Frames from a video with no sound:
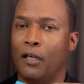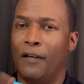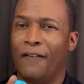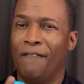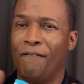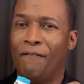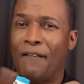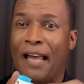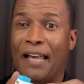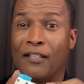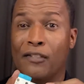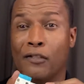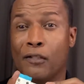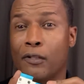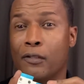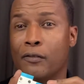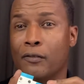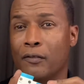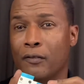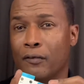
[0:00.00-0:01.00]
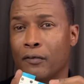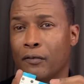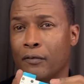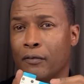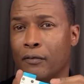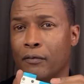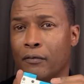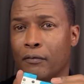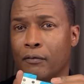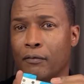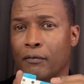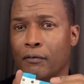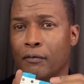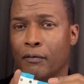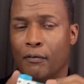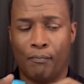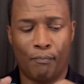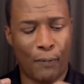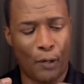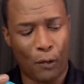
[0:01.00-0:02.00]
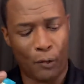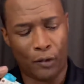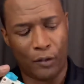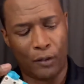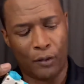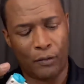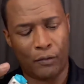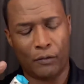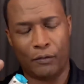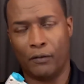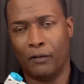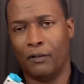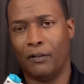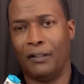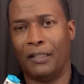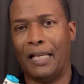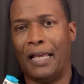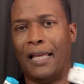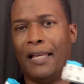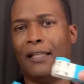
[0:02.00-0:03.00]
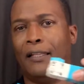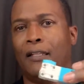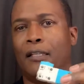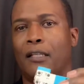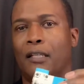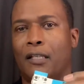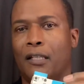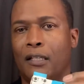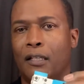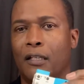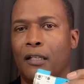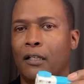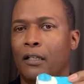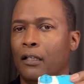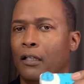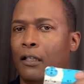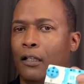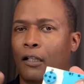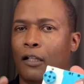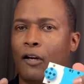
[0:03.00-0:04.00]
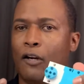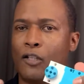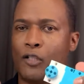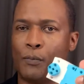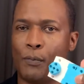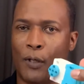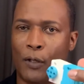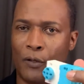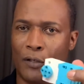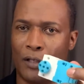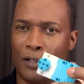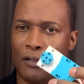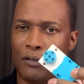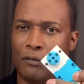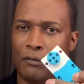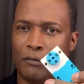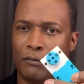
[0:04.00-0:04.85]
Faster motor than the large motor.